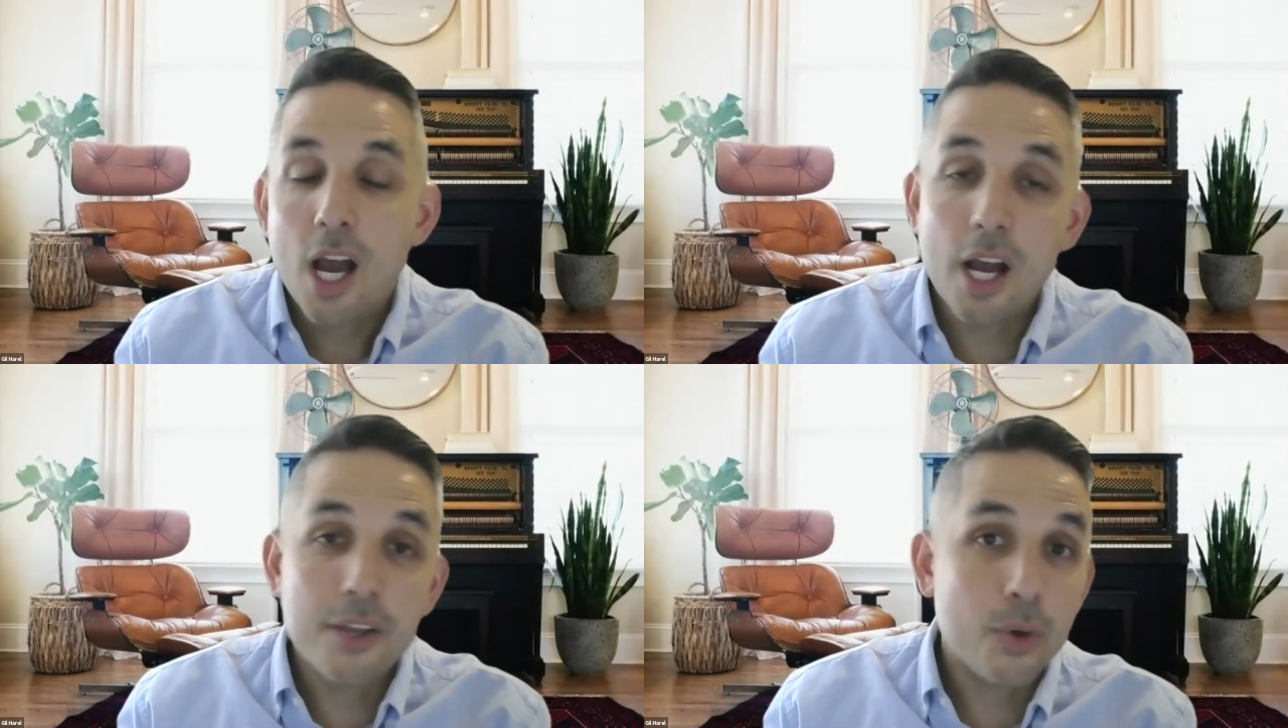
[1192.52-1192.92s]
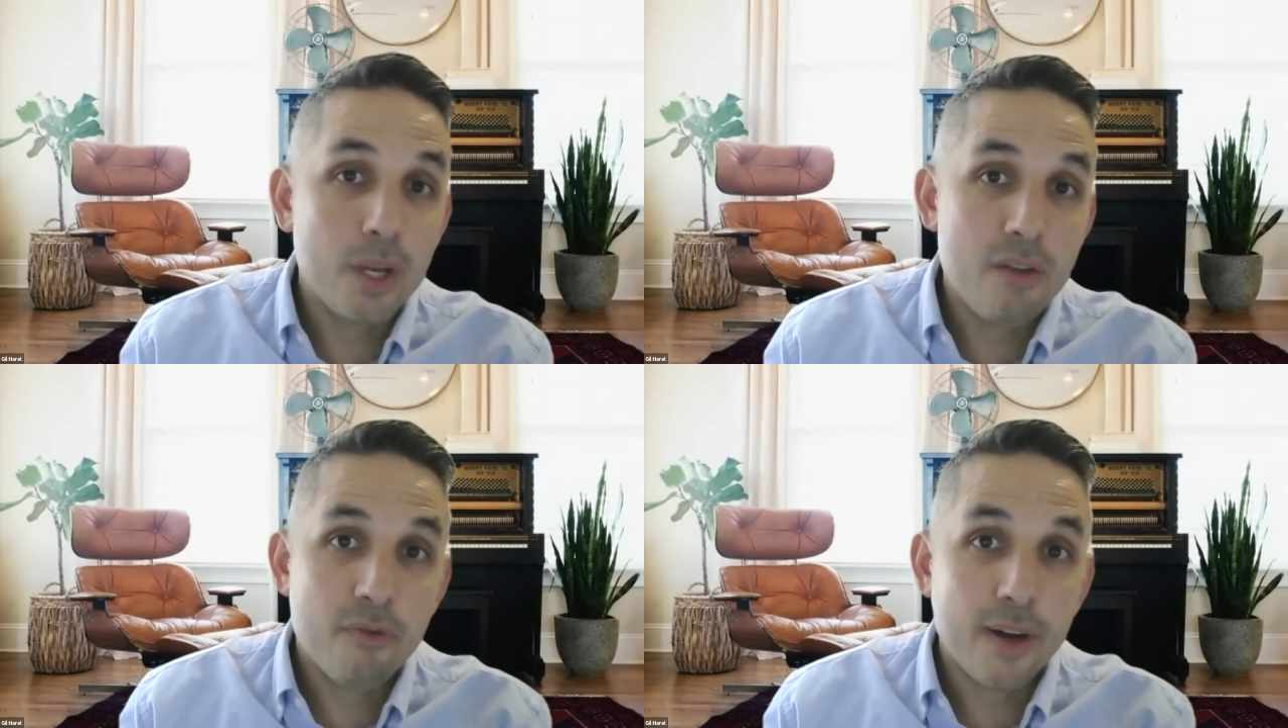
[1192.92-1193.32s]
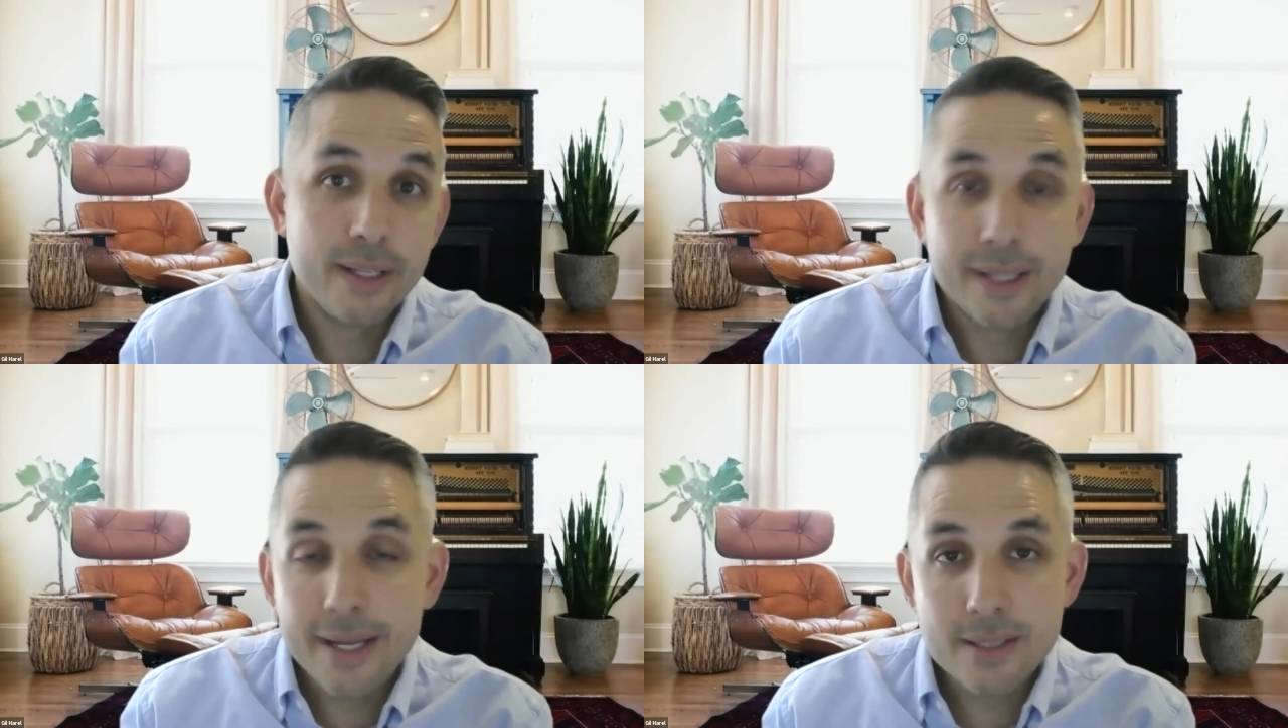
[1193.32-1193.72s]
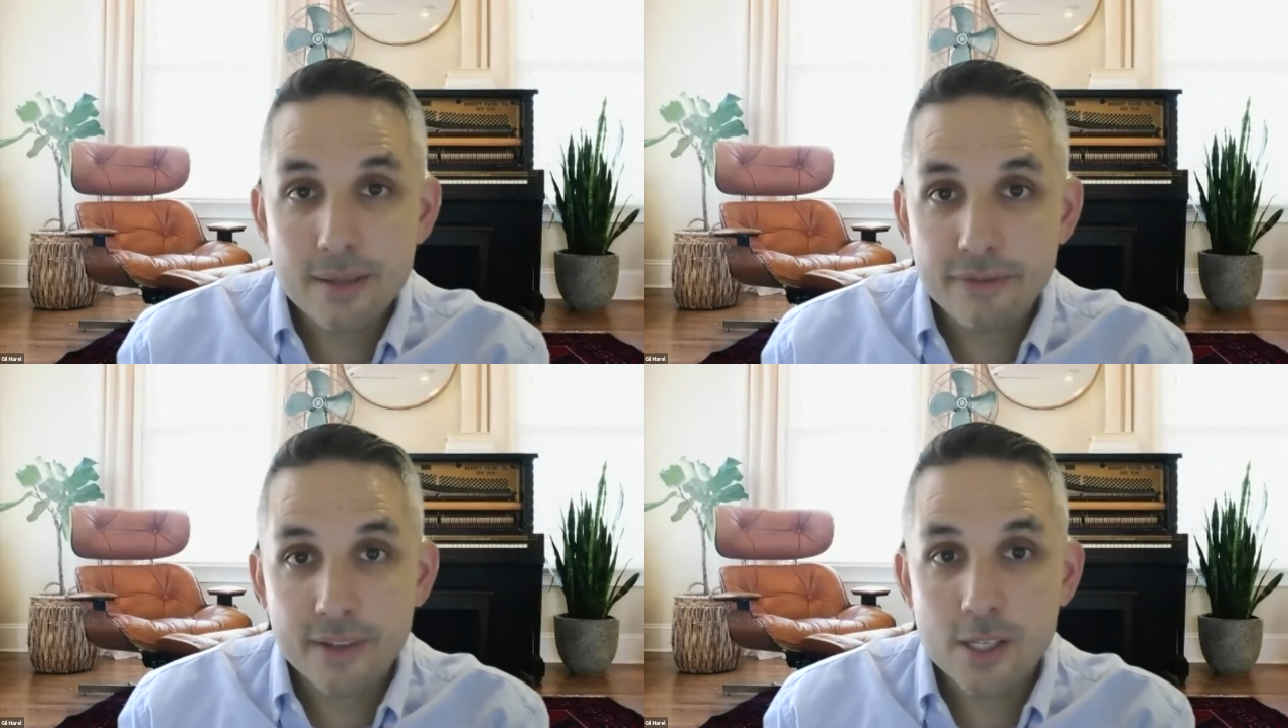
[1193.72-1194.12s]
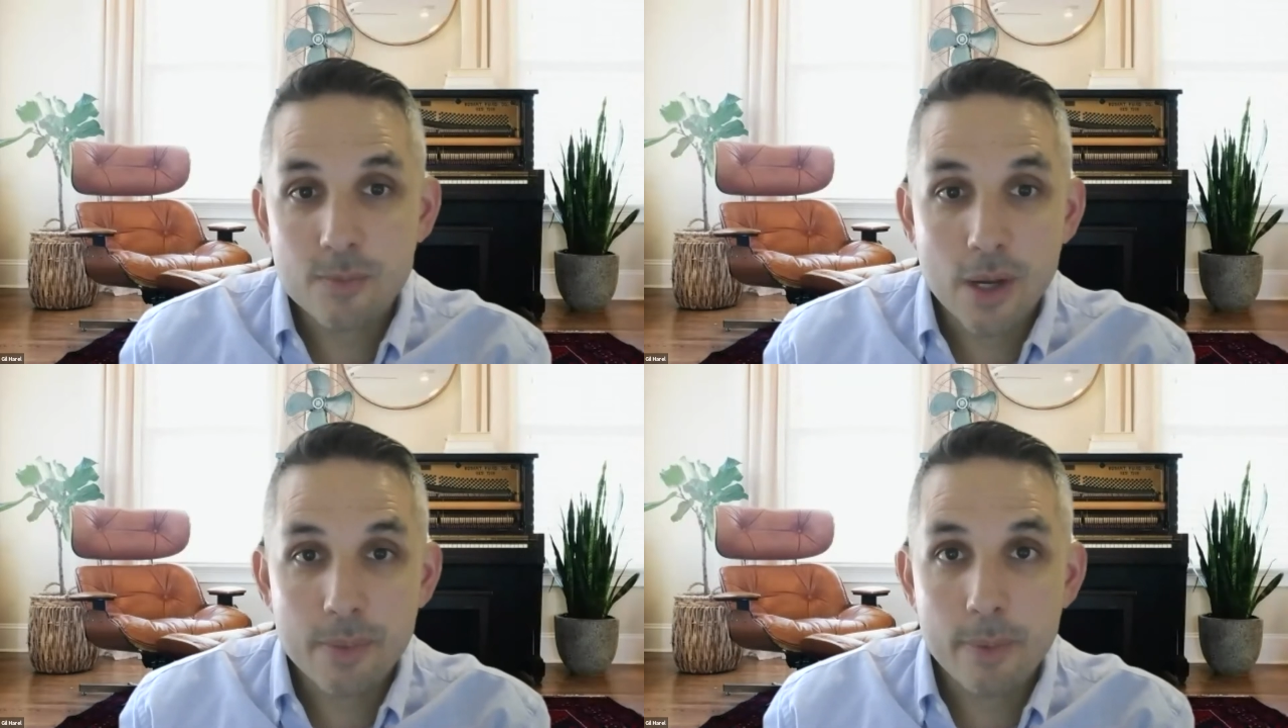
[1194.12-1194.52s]
You could even find late symphonies
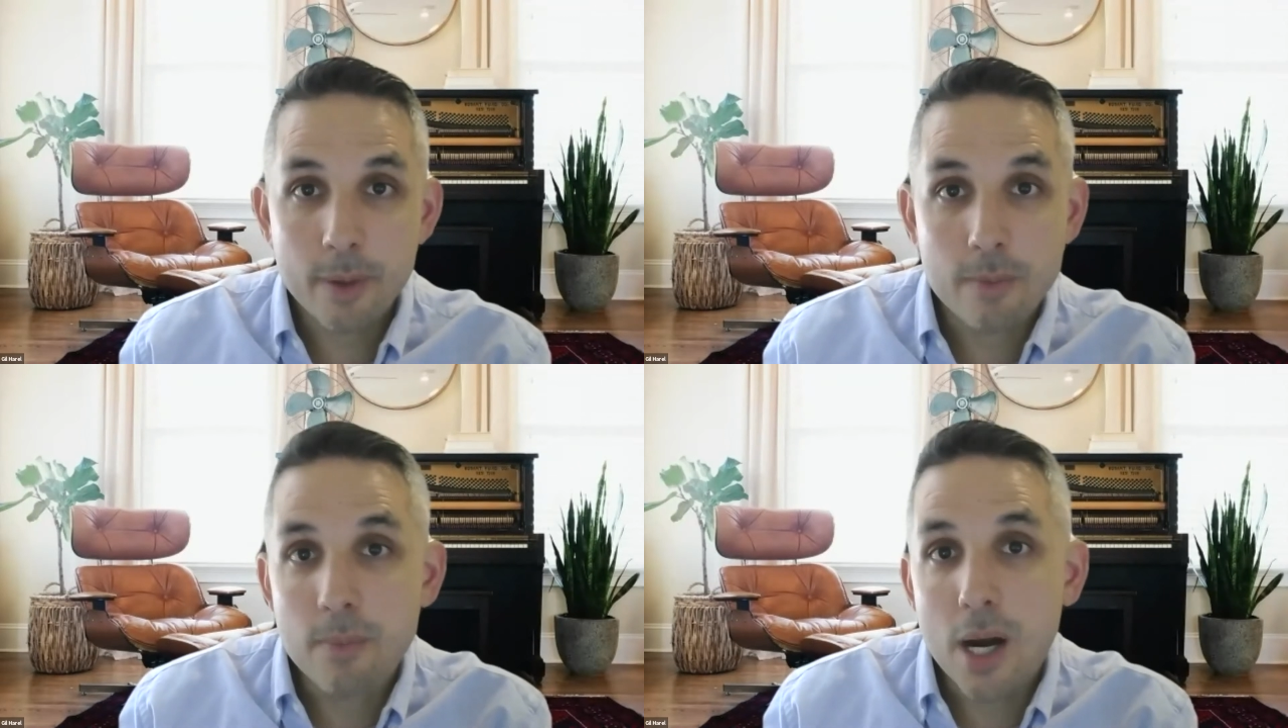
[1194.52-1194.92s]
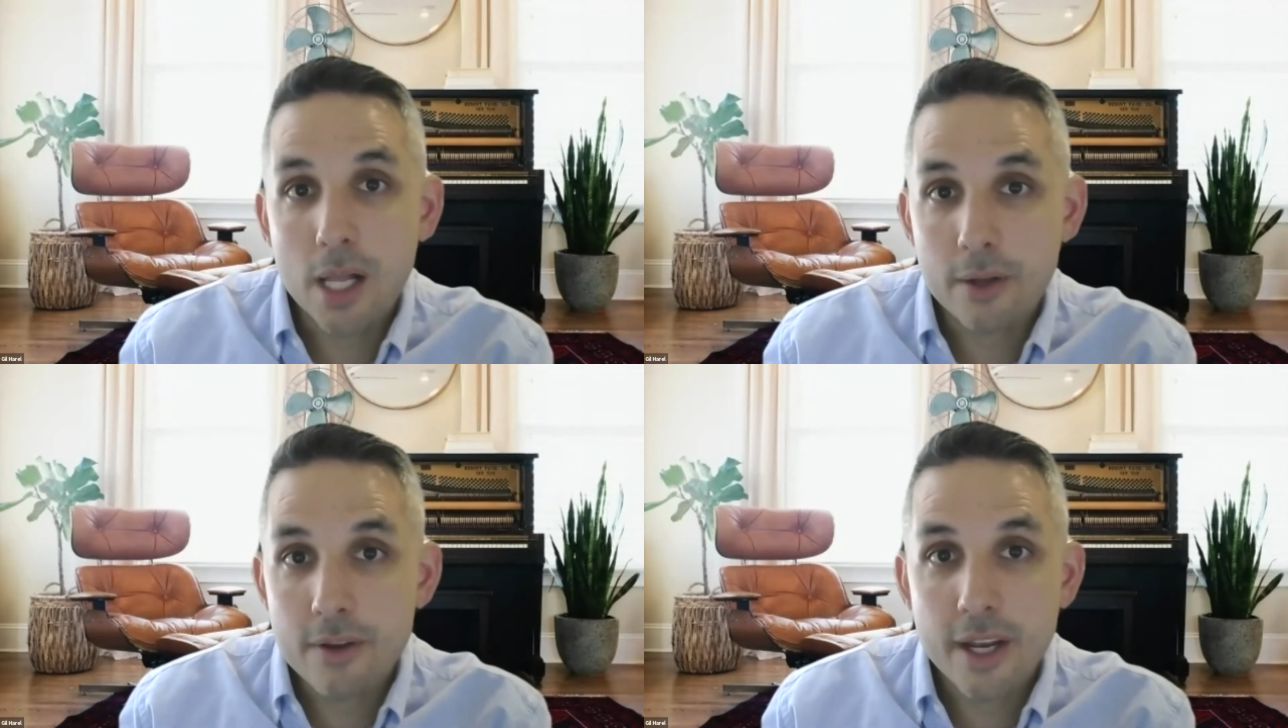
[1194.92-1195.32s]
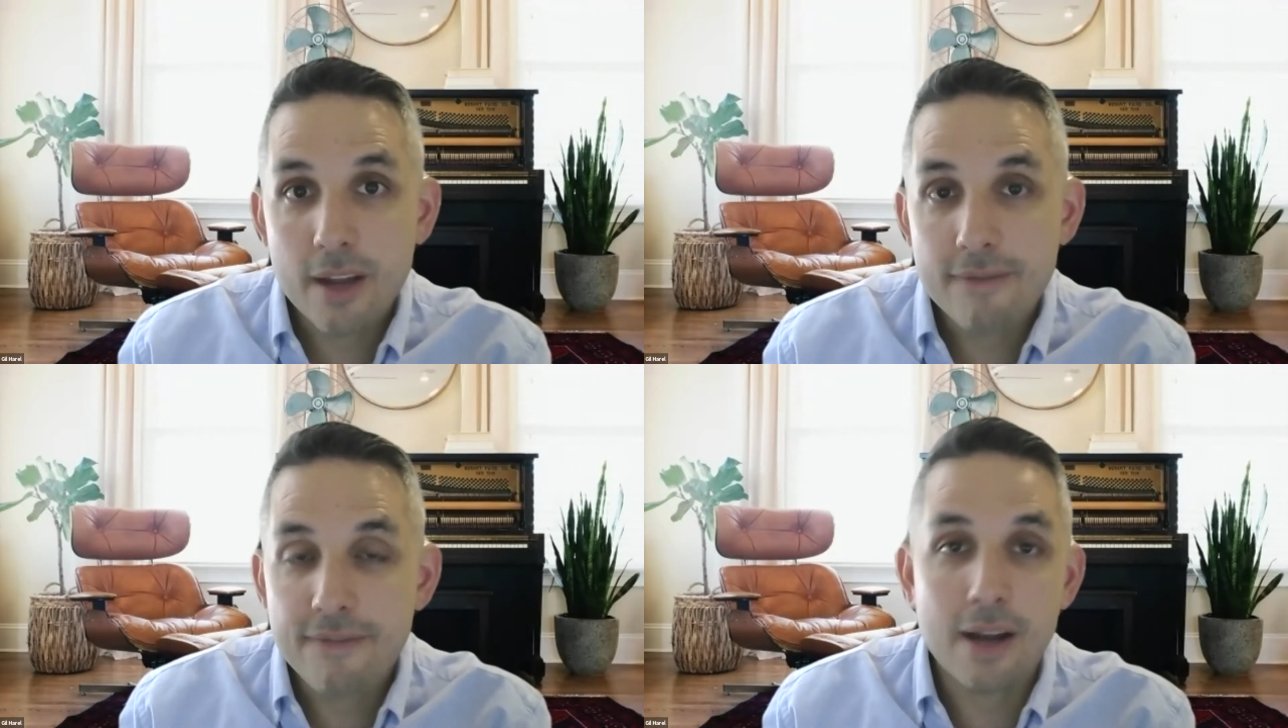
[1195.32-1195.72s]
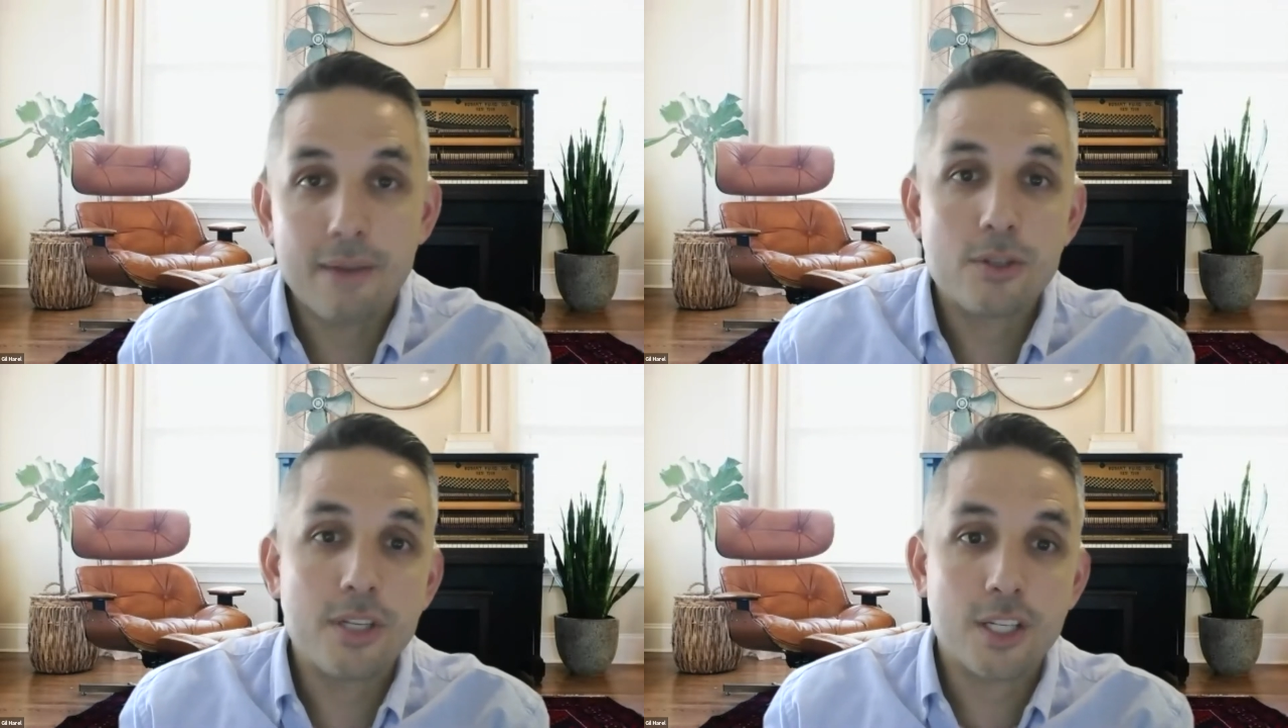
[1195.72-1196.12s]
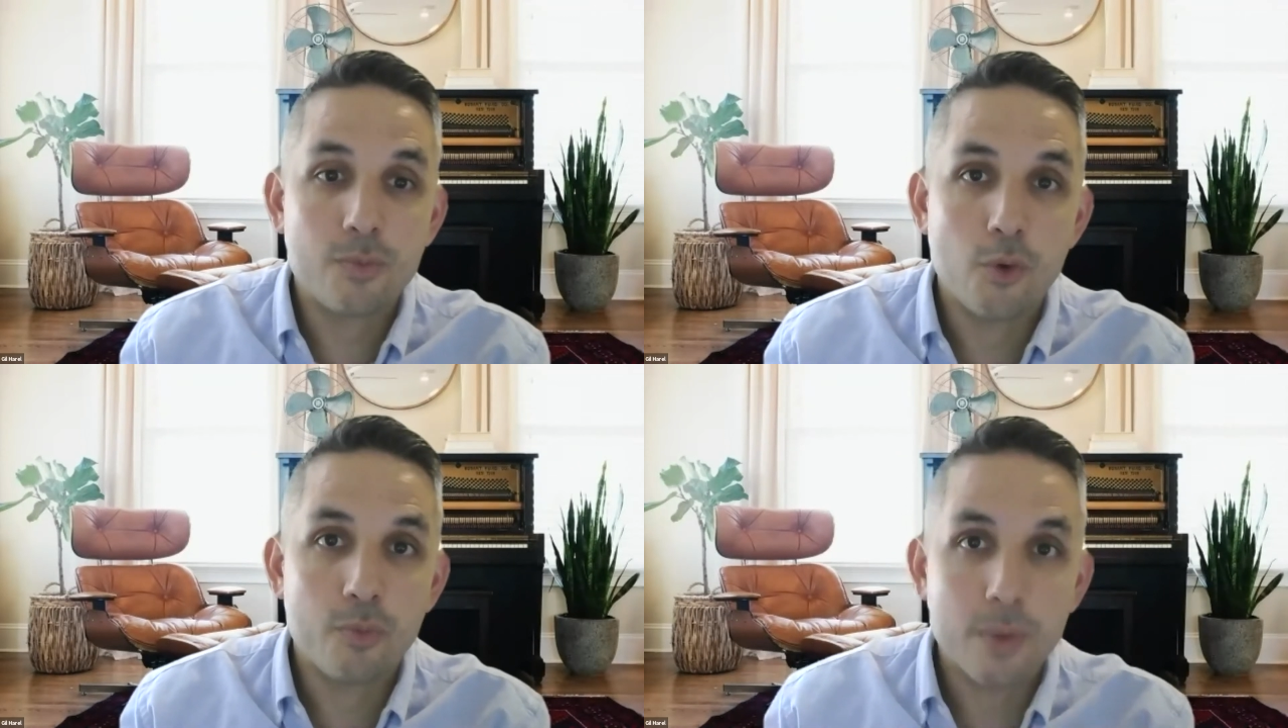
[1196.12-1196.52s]
by people like Mahler that have 5 or 6
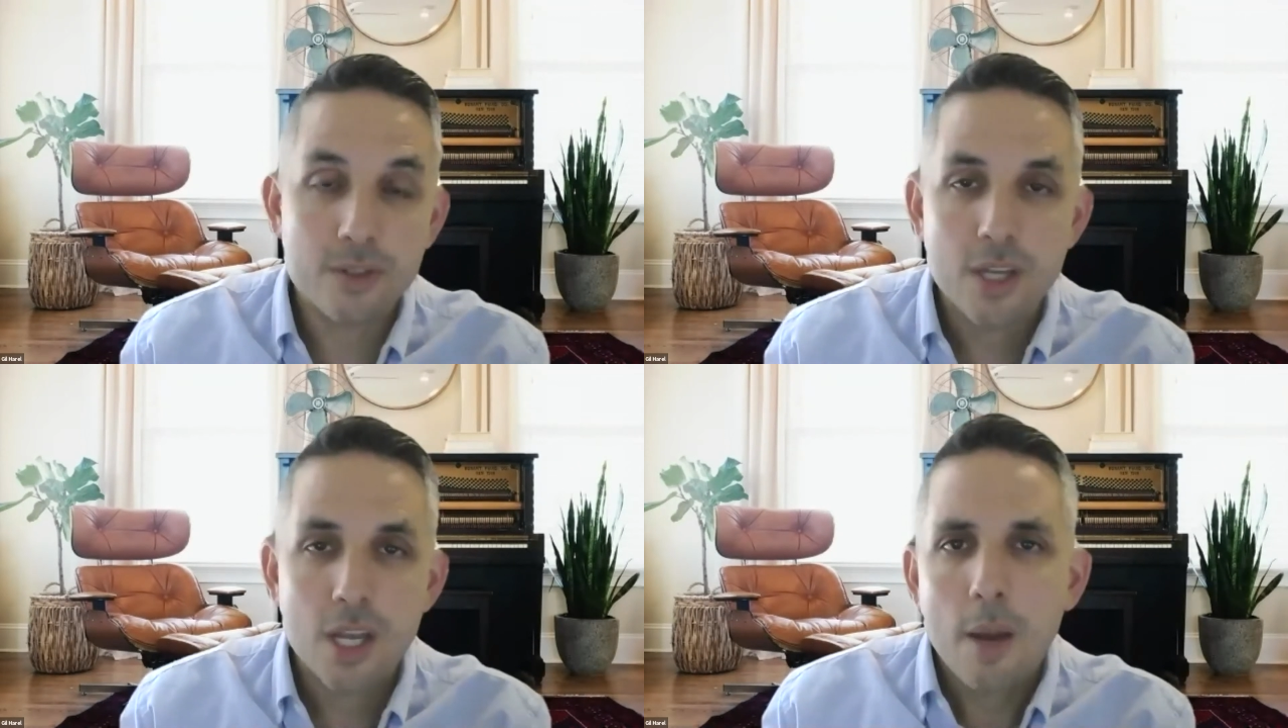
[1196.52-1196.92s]
movements.